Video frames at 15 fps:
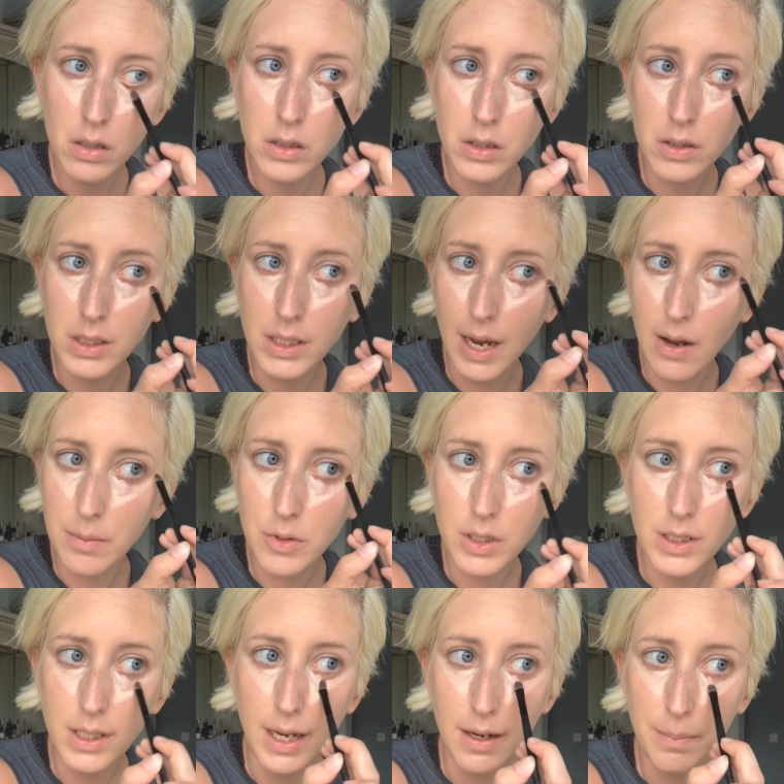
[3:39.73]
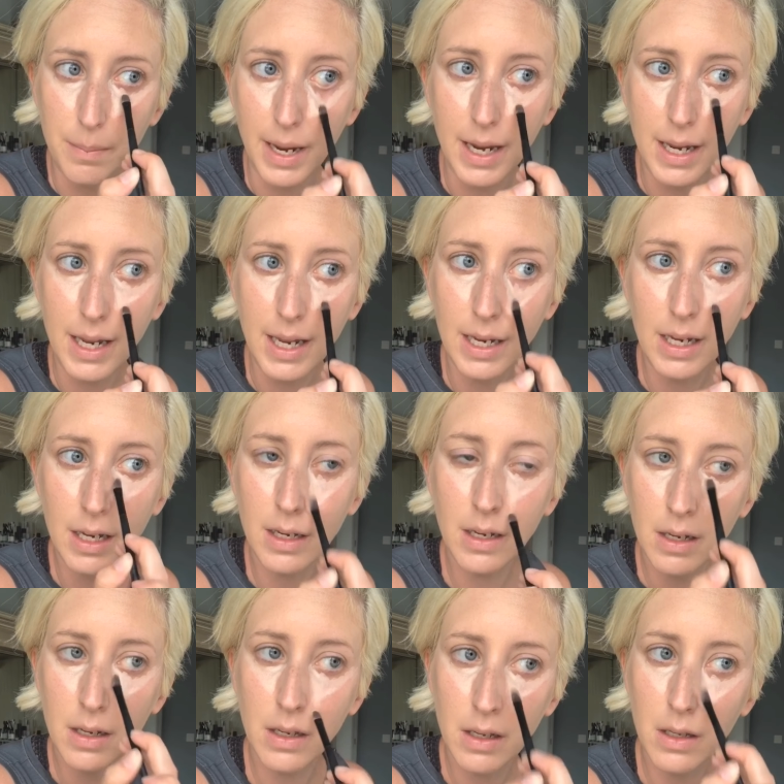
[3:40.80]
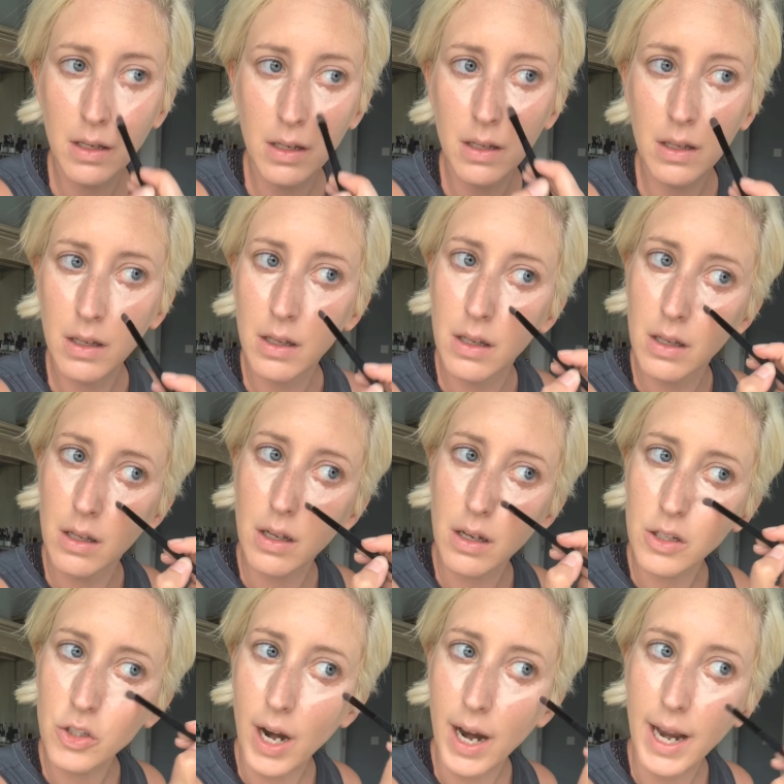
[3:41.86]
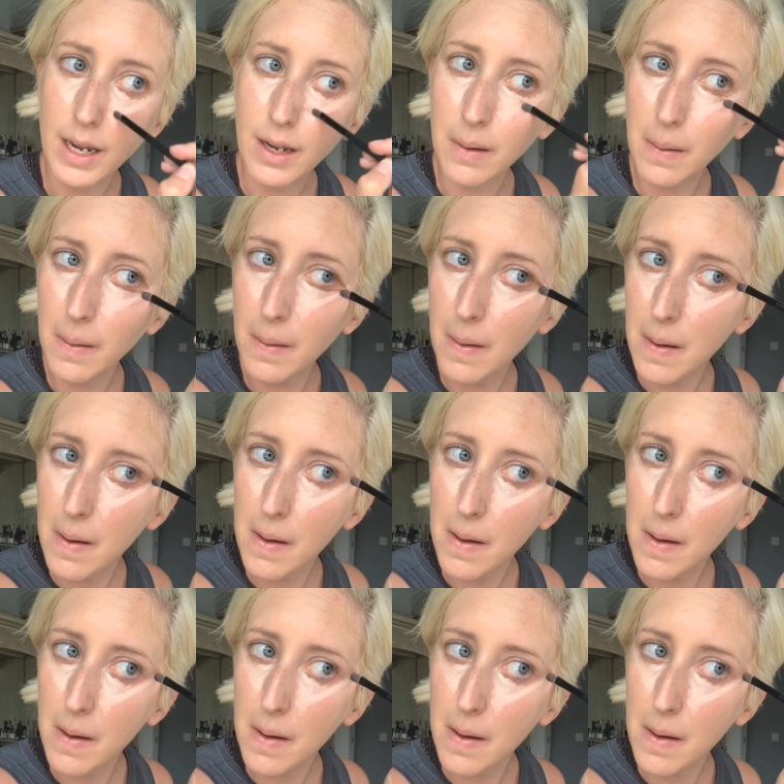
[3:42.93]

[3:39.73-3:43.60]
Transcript: So see how I'm just like making a triangle,